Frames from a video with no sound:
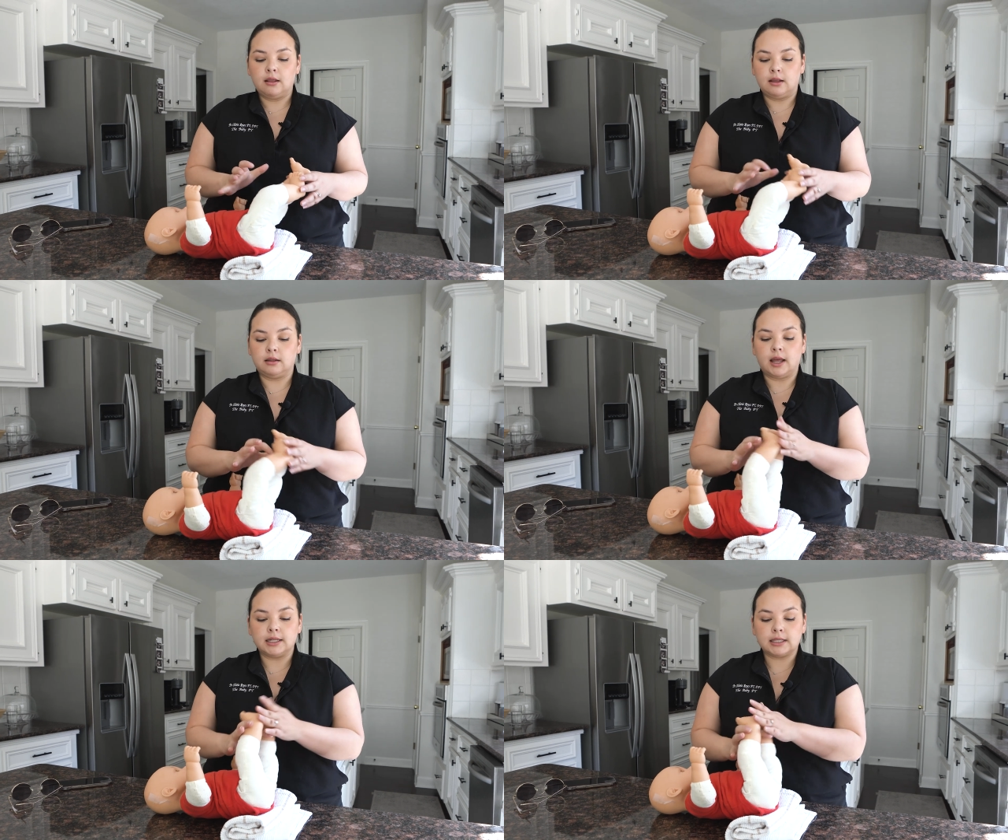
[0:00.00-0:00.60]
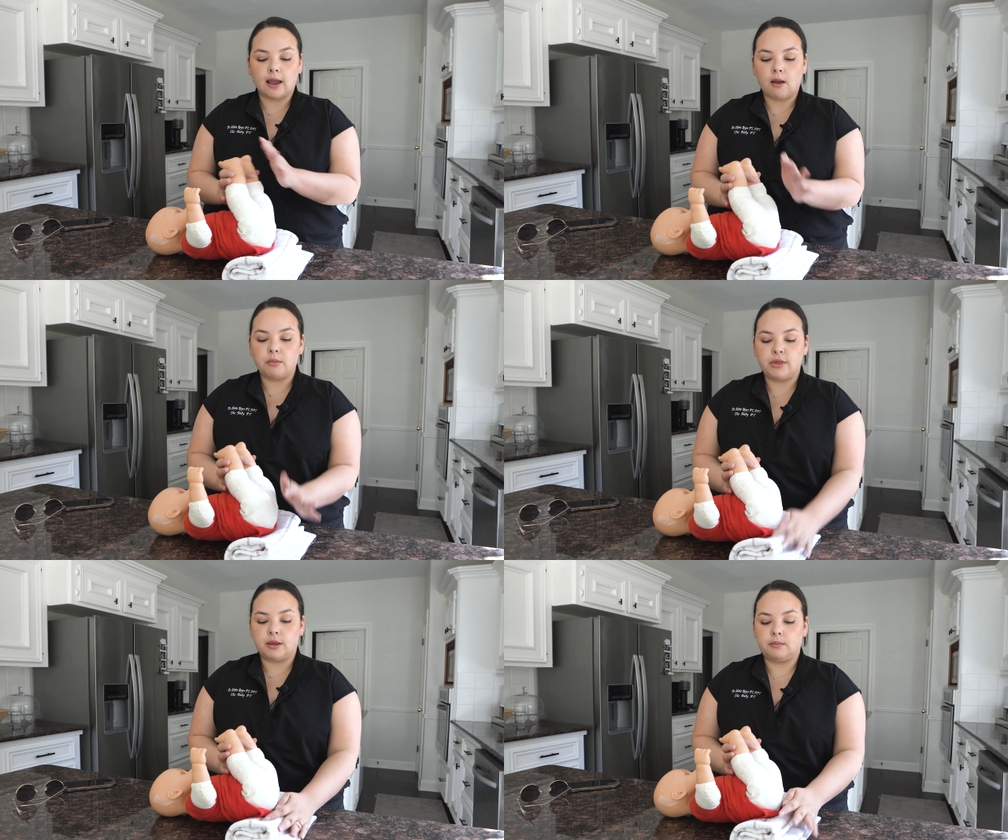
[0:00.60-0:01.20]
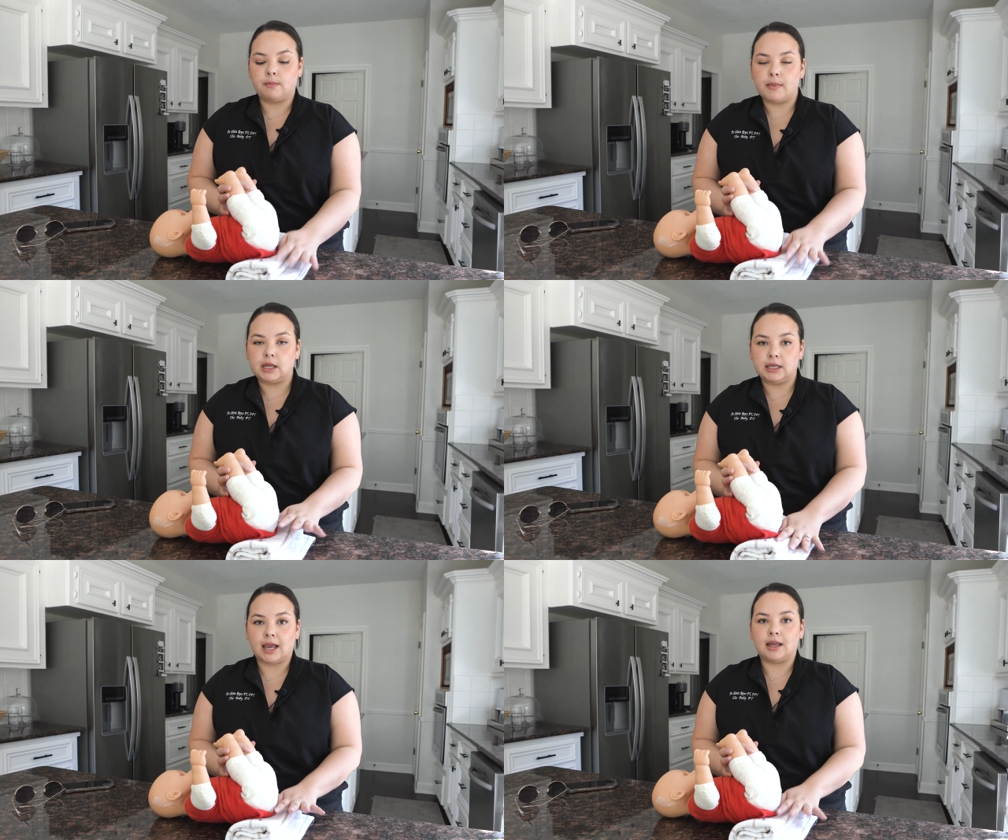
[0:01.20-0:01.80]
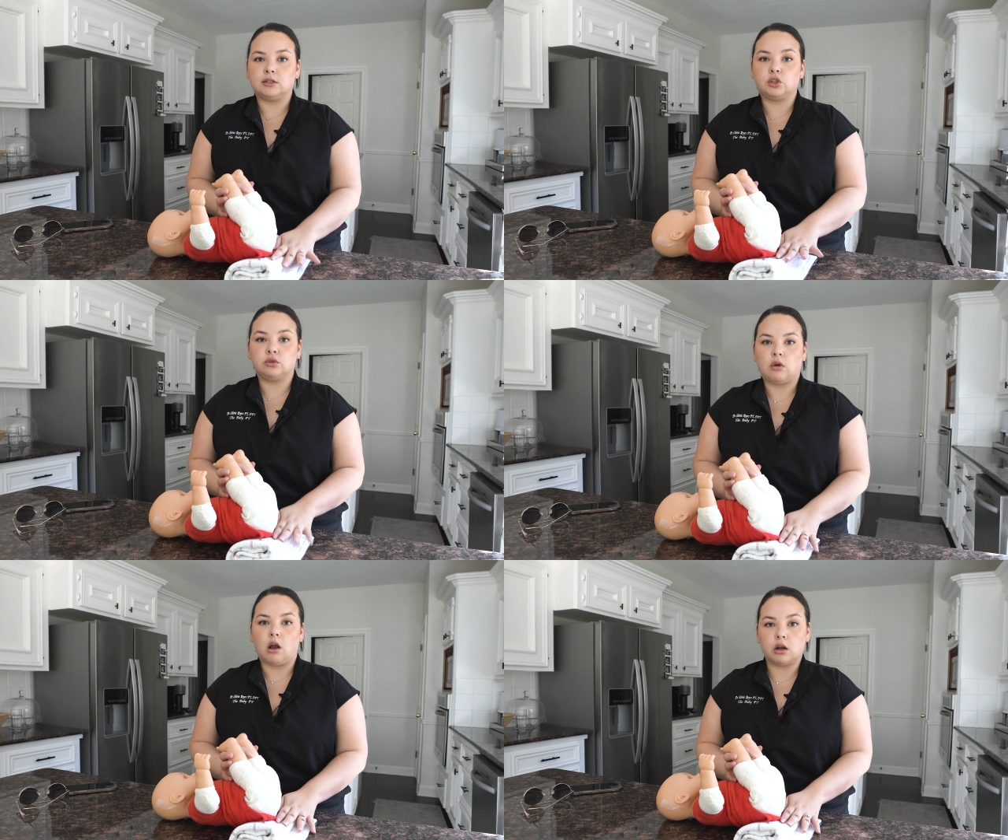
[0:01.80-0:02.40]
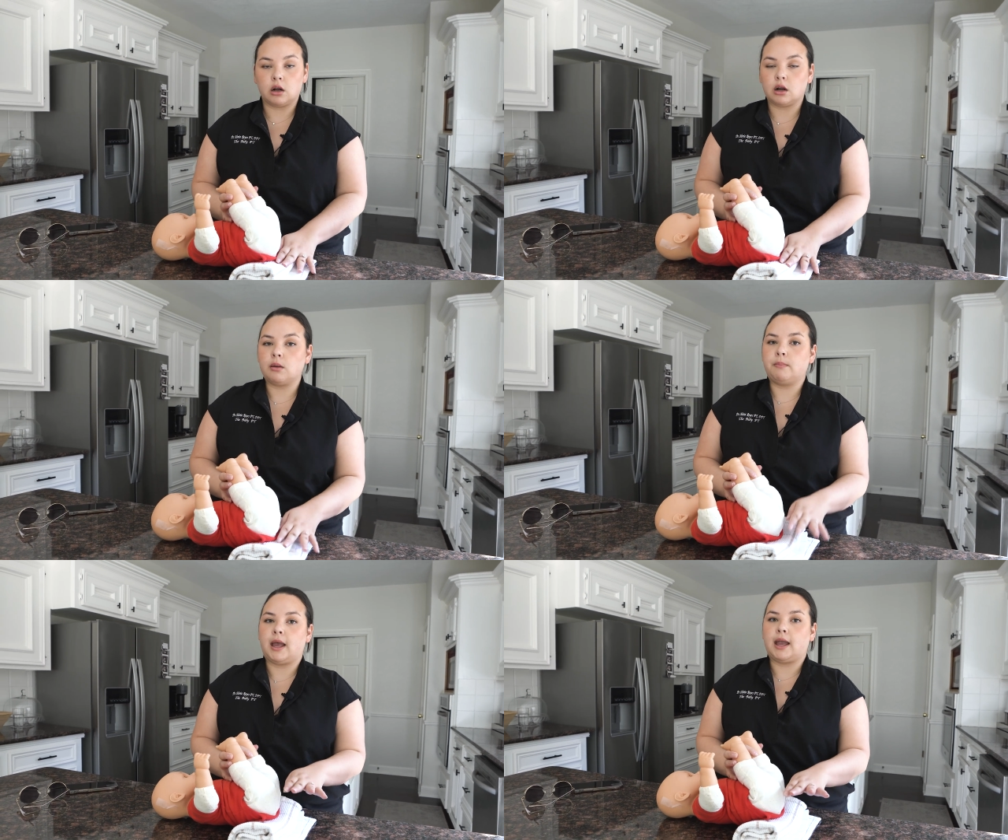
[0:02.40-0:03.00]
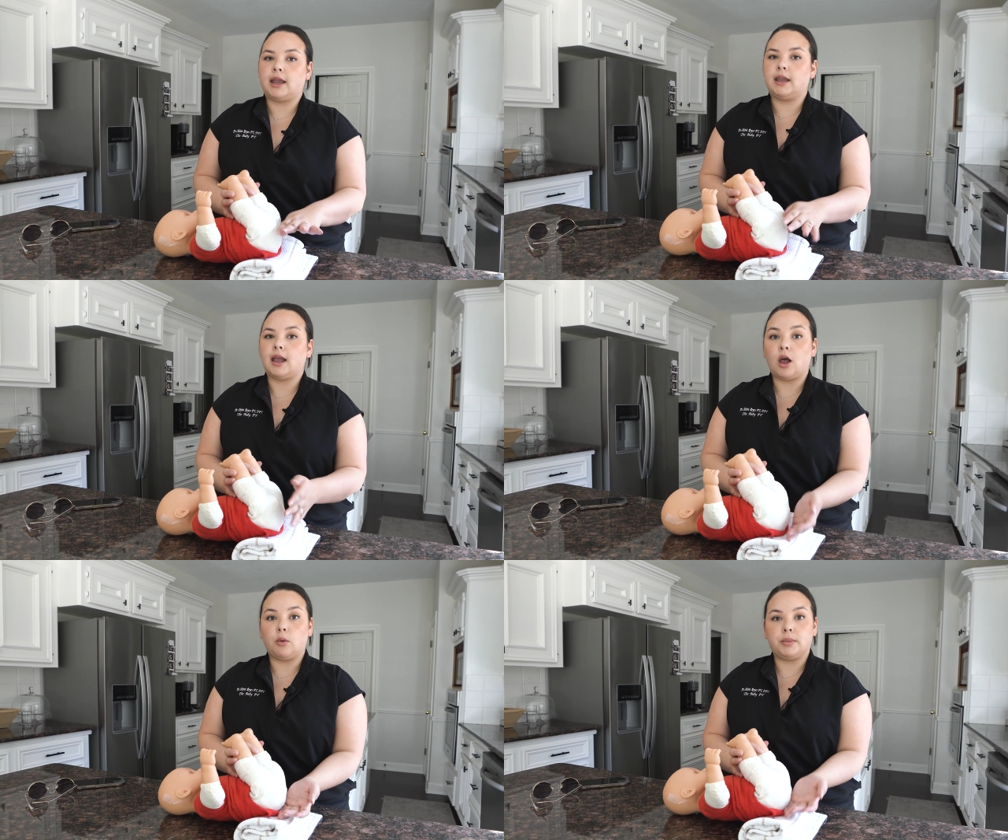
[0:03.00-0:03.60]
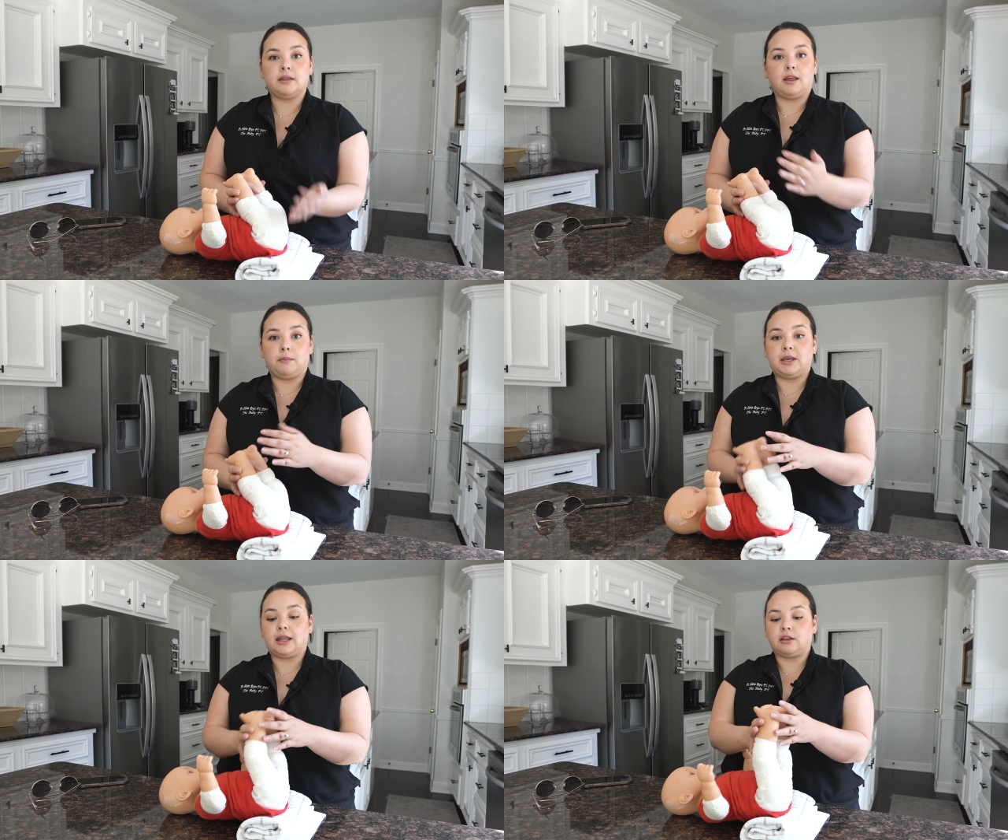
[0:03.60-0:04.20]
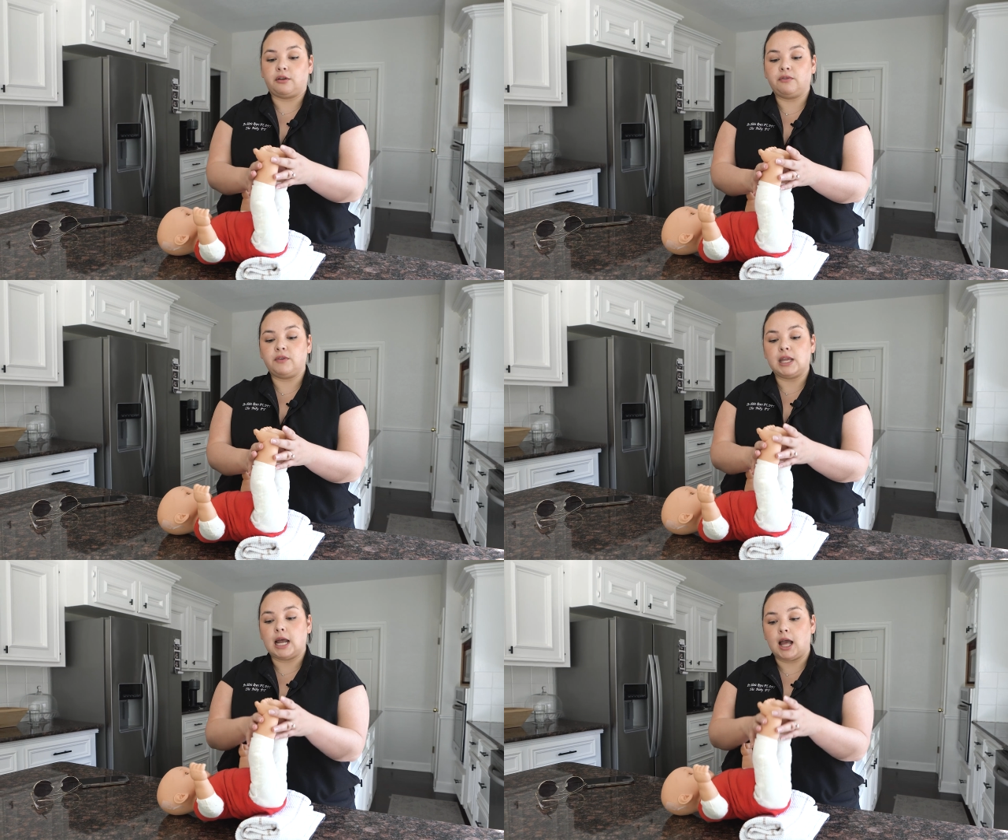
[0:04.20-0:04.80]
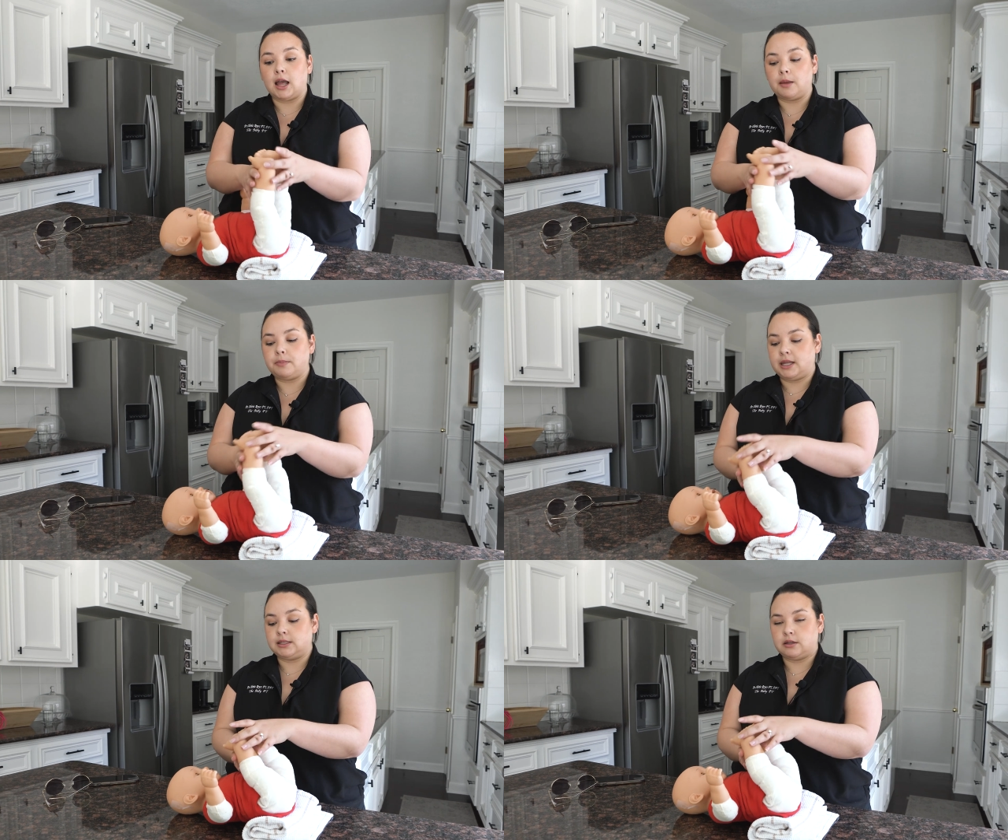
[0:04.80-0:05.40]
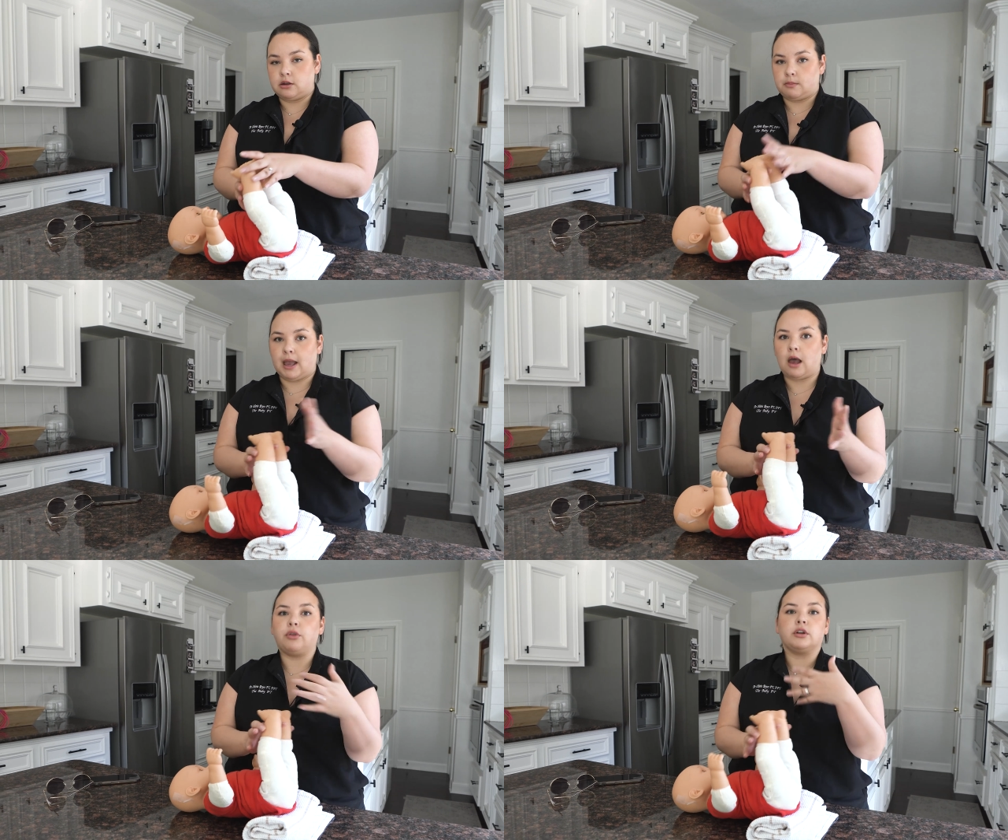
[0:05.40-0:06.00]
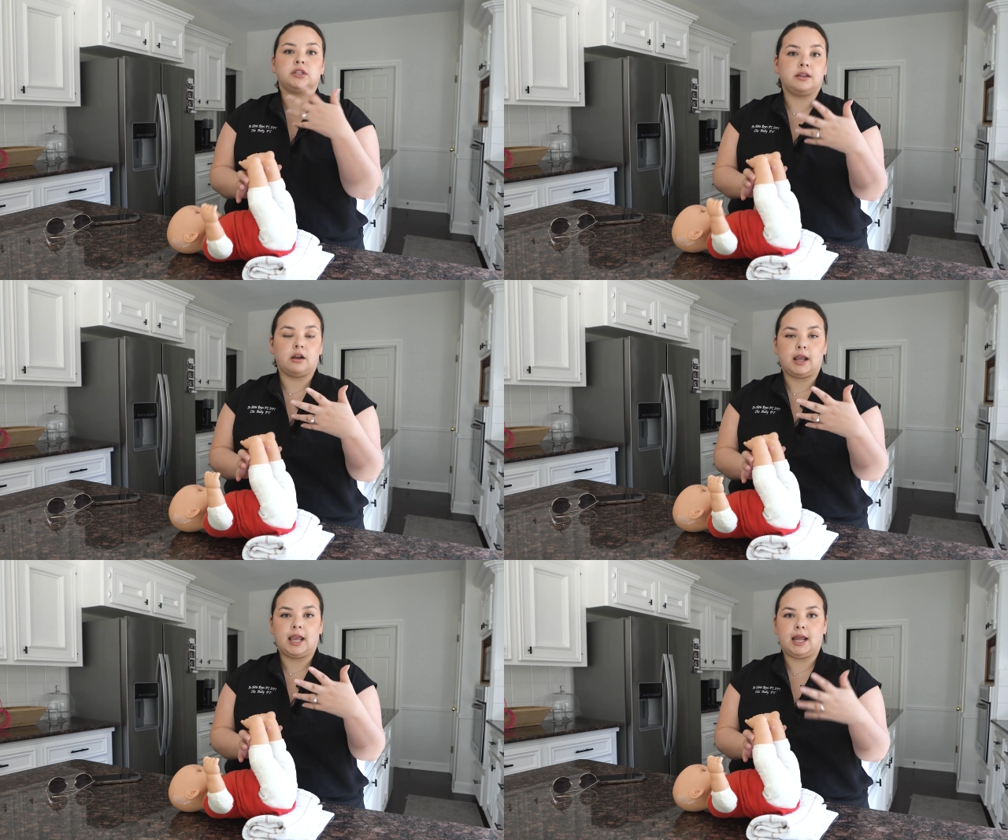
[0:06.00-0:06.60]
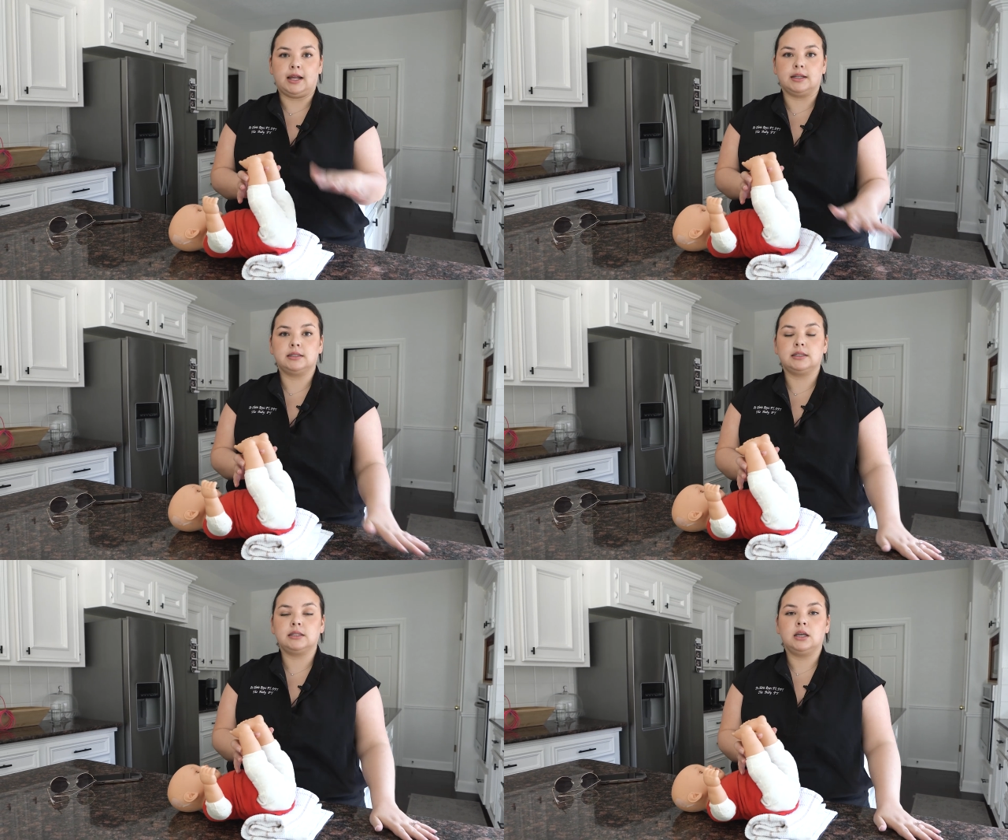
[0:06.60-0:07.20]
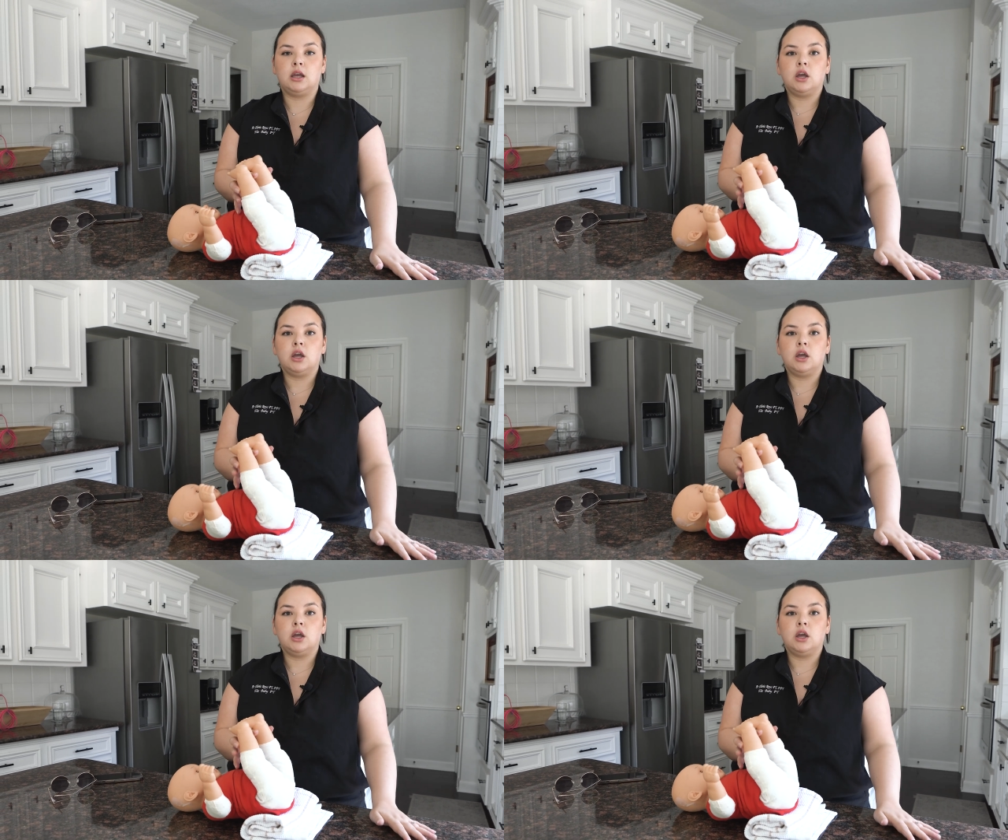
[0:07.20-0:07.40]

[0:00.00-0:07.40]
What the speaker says: then let's help them get stronger by helping them get their feet up into their mouth or to their hands.